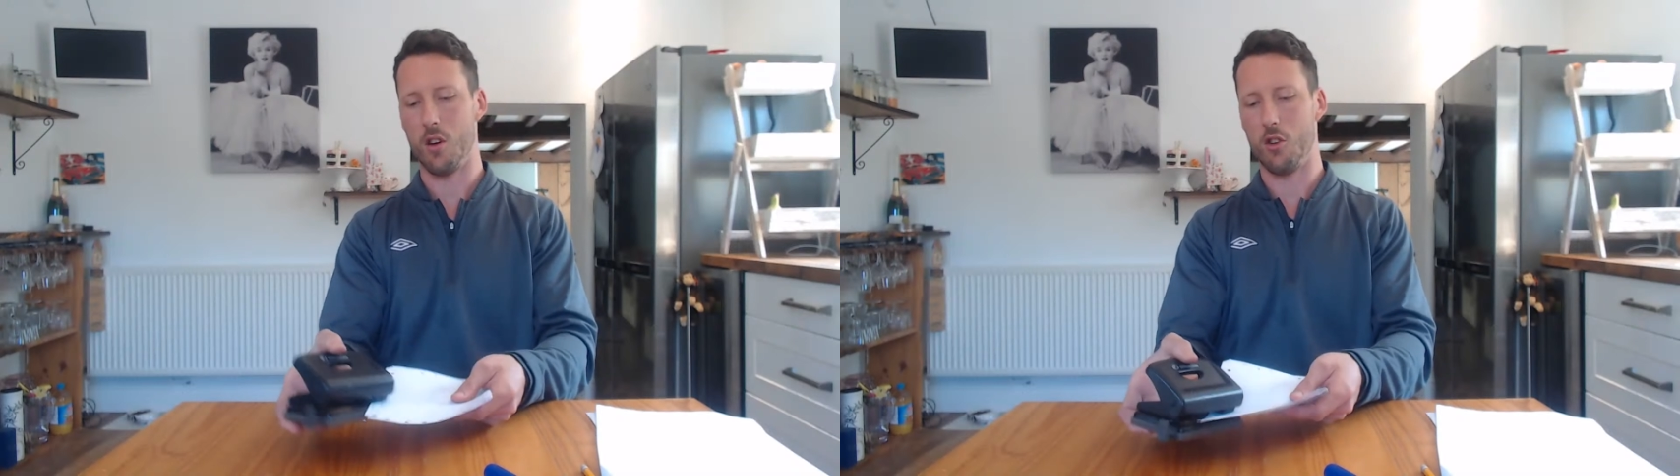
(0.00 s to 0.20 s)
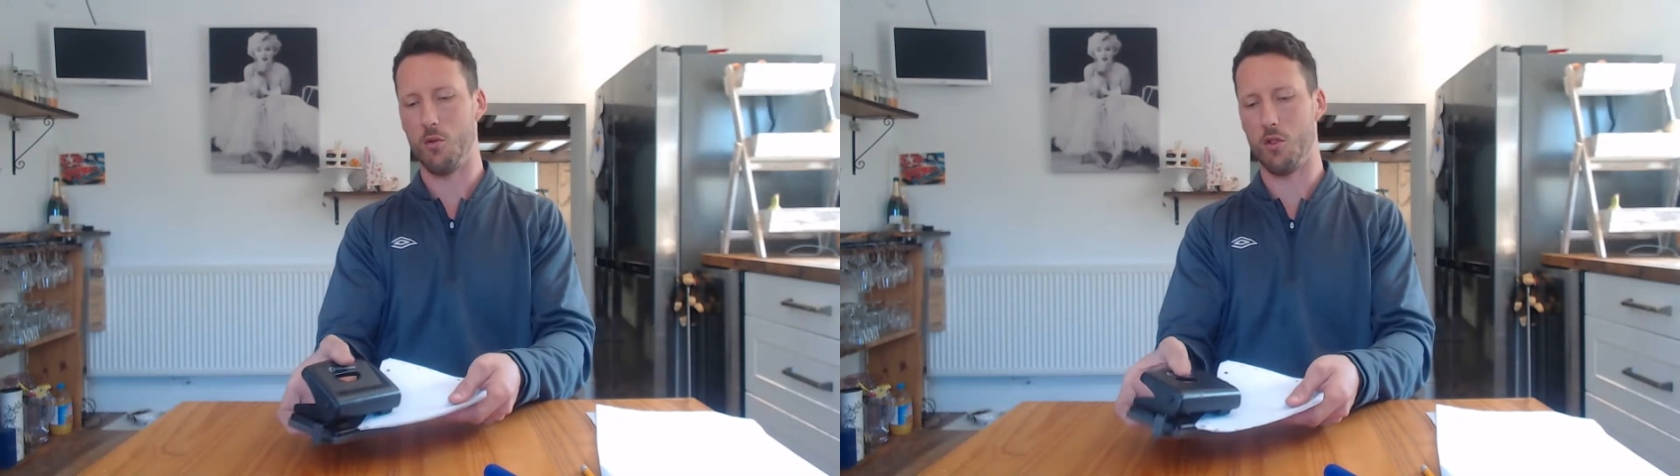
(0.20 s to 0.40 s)

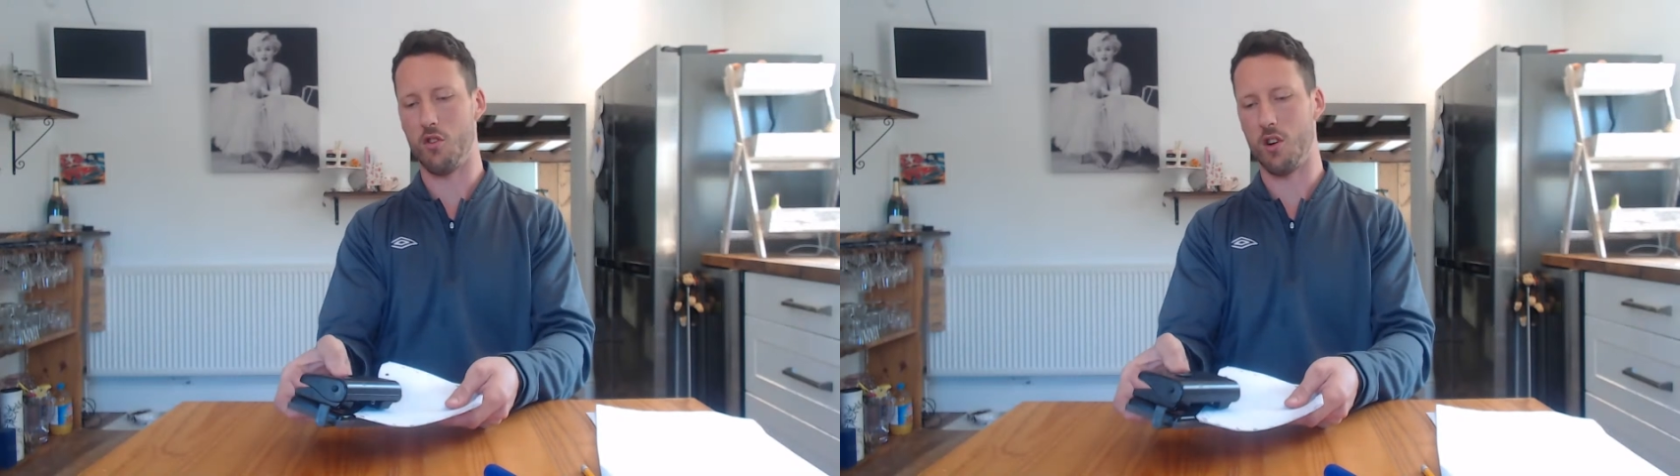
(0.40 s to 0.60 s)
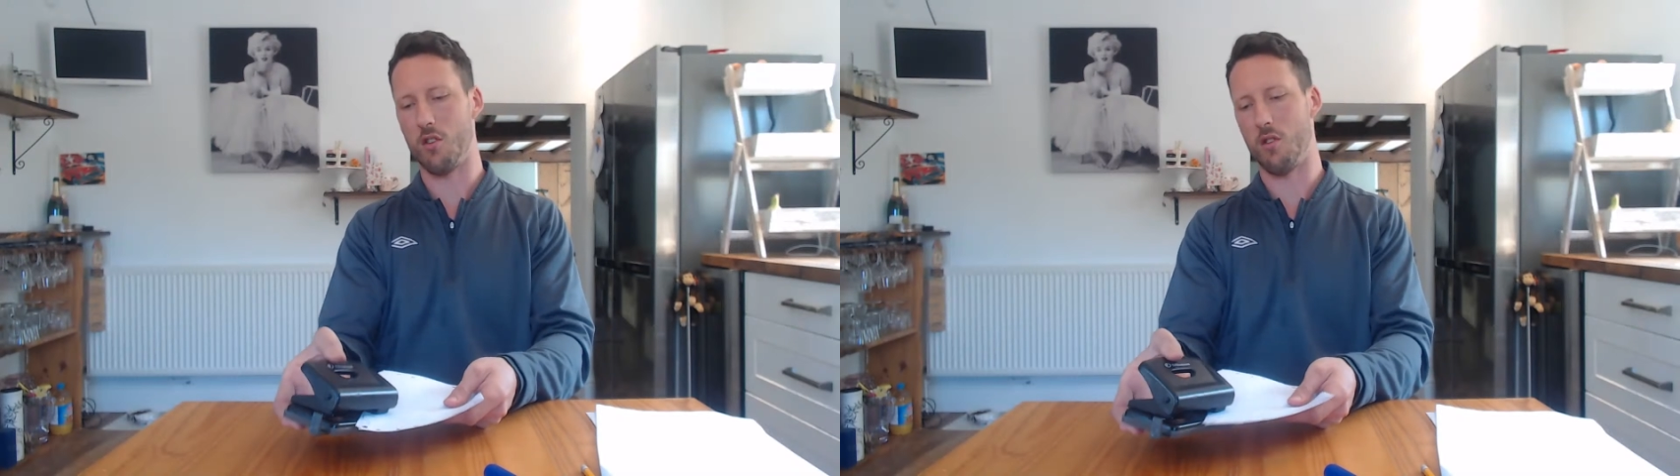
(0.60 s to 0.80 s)
So we're
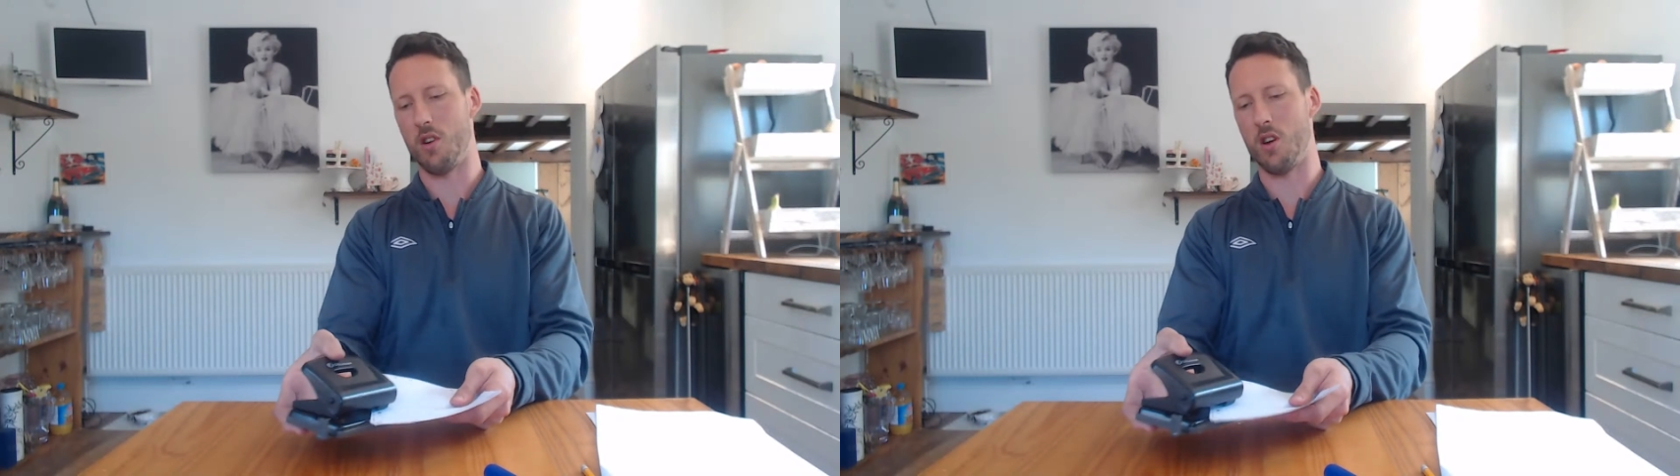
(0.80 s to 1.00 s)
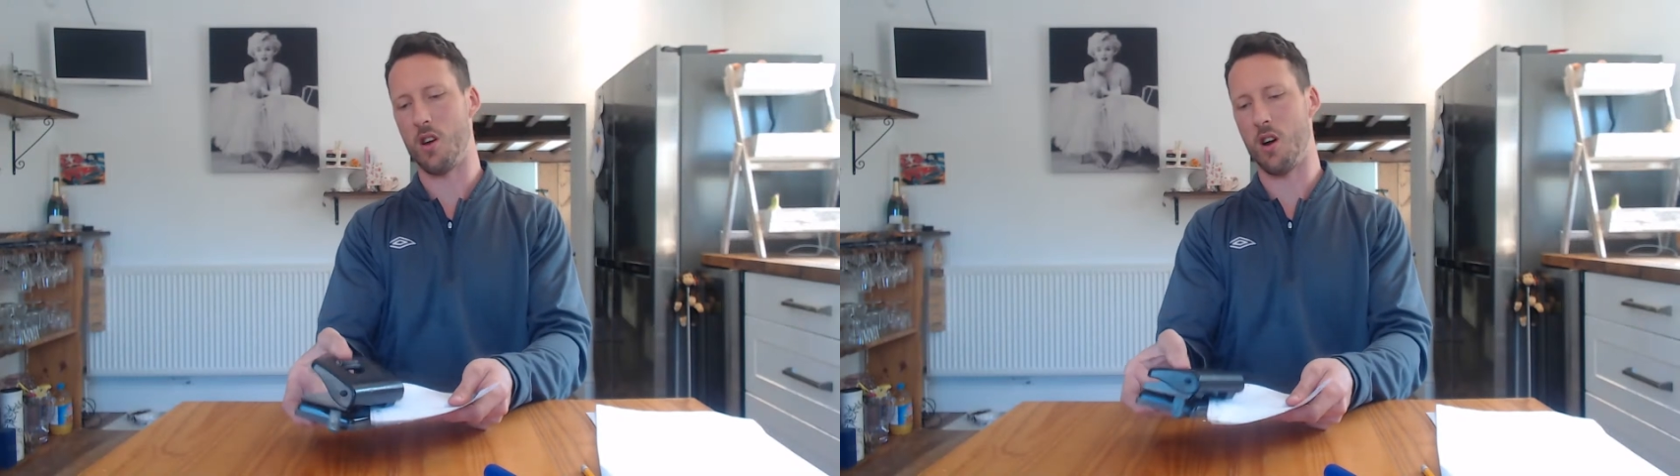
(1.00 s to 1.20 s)
trying to do
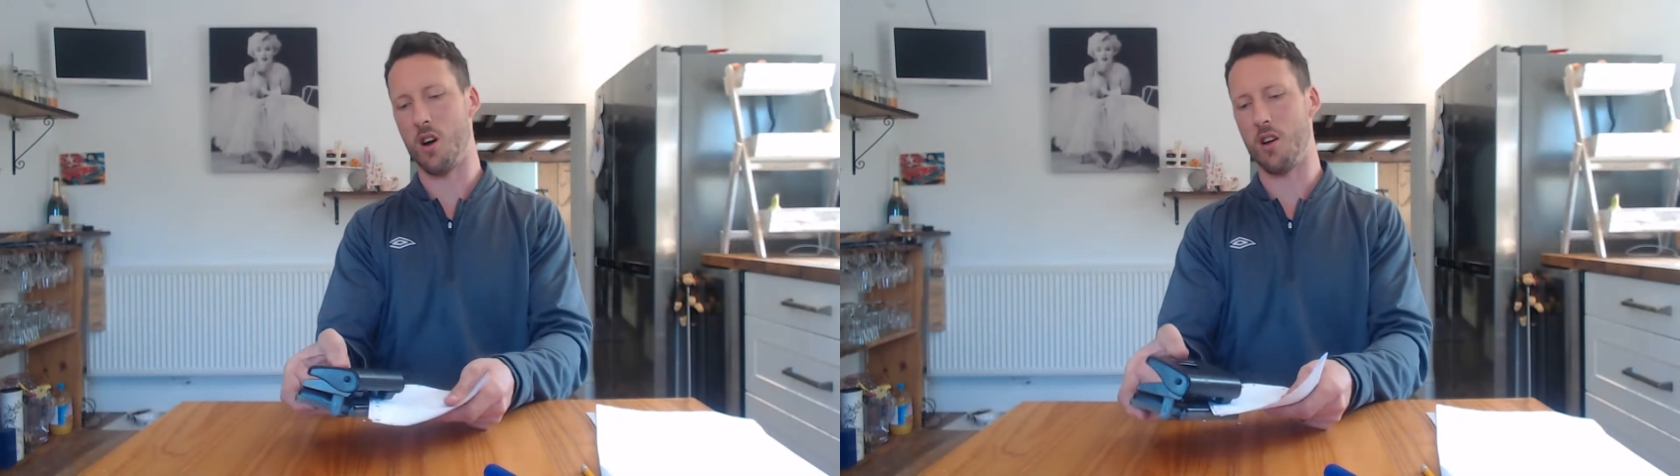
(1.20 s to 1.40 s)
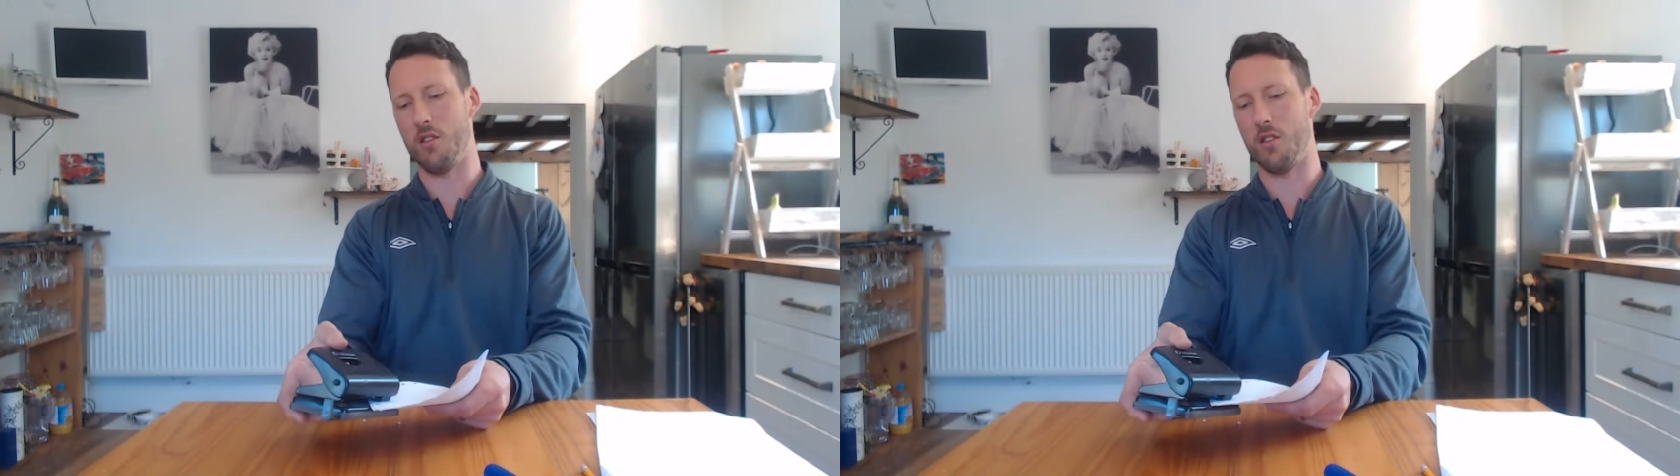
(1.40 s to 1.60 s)
it
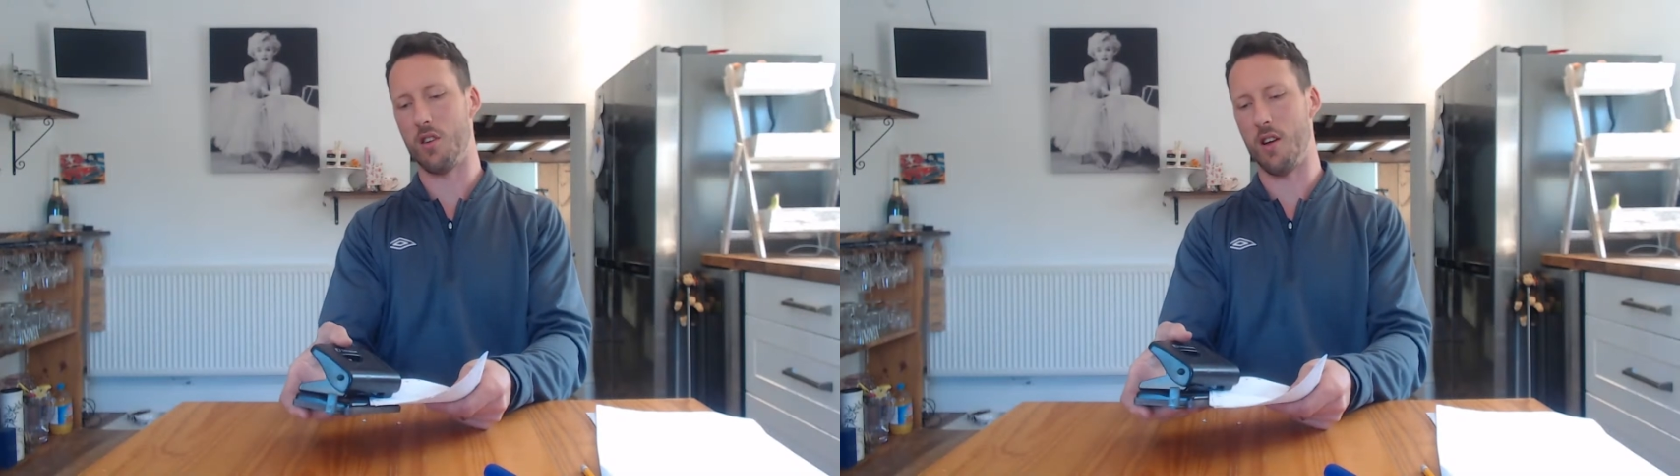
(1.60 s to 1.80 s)
nice